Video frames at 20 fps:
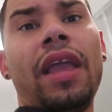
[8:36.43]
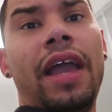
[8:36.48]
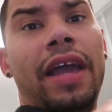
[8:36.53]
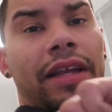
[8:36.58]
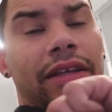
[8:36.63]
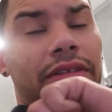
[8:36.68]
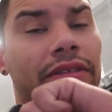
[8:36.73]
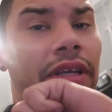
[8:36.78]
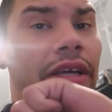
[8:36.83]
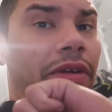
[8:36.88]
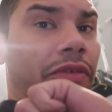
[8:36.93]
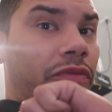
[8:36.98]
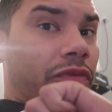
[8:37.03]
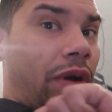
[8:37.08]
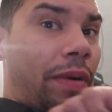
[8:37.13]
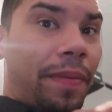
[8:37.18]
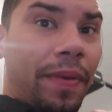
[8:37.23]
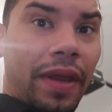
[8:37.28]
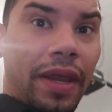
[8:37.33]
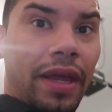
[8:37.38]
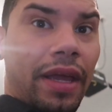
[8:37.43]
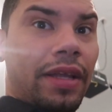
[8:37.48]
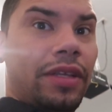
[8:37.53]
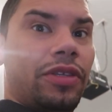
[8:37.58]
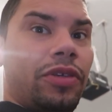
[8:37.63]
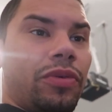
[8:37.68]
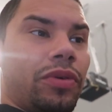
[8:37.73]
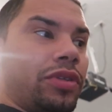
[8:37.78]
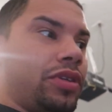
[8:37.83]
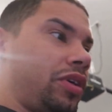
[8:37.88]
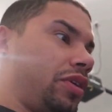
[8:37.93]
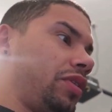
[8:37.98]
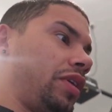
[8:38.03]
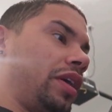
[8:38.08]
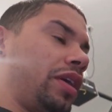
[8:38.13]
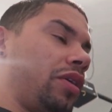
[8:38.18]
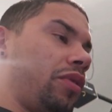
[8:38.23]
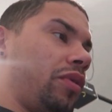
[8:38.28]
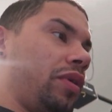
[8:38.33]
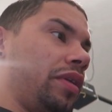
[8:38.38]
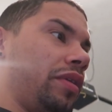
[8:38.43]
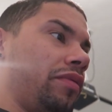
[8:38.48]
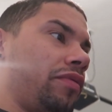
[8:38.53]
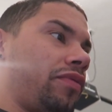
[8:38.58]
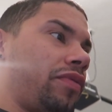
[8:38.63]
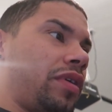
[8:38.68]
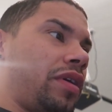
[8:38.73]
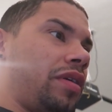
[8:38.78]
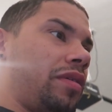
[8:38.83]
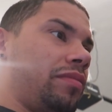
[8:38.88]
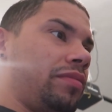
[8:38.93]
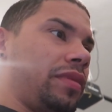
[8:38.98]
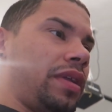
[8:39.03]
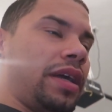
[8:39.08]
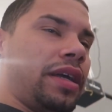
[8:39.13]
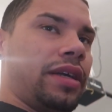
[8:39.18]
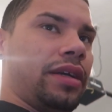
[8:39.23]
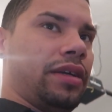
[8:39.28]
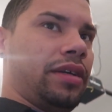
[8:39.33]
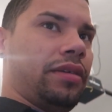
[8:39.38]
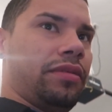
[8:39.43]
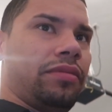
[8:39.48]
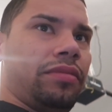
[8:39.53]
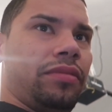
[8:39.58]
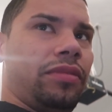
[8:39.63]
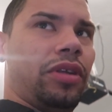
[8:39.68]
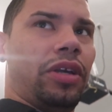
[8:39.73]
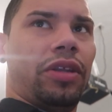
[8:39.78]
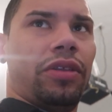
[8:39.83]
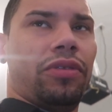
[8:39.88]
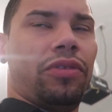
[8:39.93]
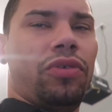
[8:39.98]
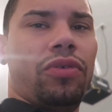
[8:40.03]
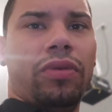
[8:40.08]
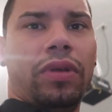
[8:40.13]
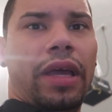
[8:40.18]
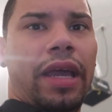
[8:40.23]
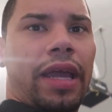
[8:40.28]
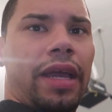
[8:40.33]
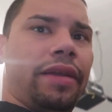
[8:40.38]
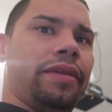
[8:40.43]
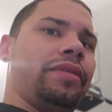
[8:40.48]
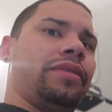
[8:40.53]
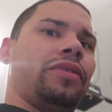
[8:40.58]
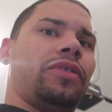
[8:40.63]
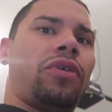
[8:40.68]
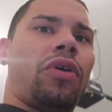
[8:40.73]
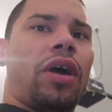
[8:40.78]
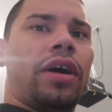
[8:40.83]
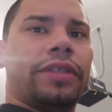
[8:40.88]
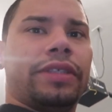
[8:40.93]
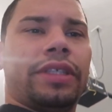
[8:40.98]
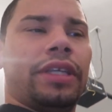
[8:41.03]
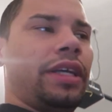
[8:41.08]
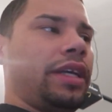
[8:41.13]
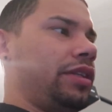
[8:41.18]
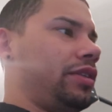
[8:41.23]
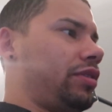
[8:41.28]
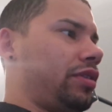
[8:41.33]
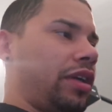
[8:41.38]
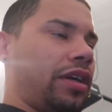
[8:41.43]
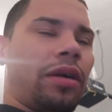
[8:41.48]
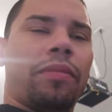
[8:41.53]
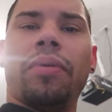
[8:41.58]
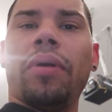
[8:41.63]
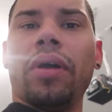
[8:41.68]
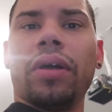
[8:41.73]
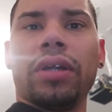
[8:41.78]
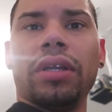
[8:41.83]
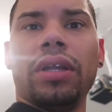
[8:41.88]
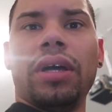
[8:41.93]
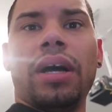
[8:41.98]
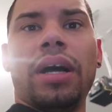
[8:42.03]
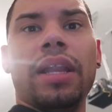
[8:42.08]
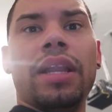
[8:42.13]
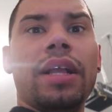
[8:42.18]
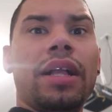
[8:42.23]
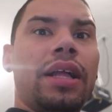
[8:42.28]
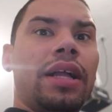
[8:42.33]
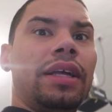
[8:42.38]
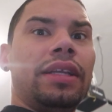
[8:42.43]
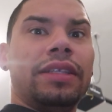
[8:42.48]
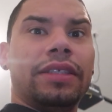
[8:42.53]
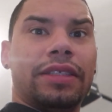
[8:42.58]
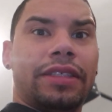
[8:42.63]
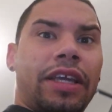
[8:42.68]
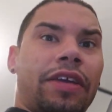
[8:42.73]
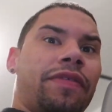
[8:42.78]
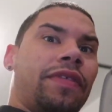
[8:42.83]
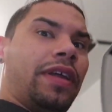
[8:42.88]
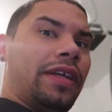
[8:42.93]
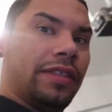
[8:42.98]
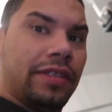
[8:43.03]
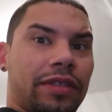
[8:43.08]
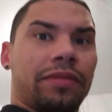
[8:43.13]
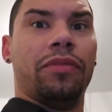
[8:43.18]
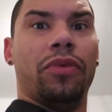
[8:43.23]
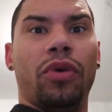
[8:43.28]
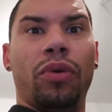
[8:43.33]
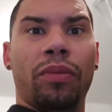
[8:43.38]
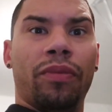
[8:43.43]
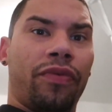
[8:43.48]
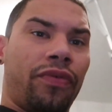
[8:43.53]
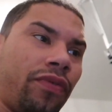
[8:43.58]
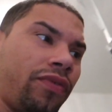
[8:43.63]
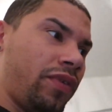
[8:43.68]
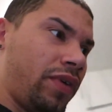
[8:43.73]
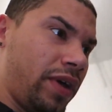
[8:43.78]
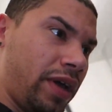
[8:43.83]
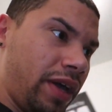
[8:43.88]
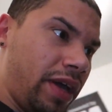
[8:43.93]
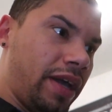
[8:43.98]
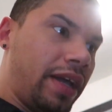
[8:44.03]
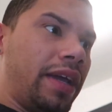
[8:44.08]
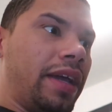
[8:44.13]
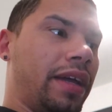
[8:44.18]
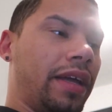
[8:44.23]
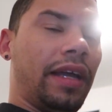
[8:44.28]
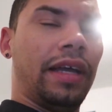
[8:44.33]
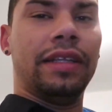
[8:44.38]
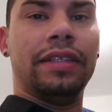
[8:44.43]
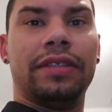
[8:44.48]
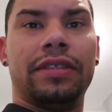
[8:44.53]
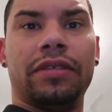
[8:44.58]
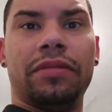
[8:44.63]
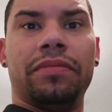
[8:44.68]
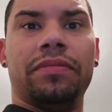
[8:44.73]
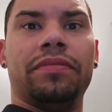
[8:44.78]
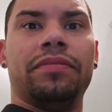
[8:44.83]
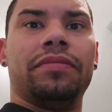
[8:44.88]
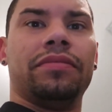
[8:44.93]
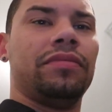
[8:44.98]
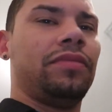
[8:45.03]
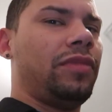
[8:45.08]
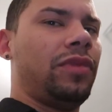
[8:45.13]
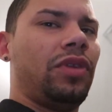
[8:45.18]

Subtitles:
and like ripping it into a turn, like going from like a like two lane crossing into like a parking lot, just giving it some oomph and some,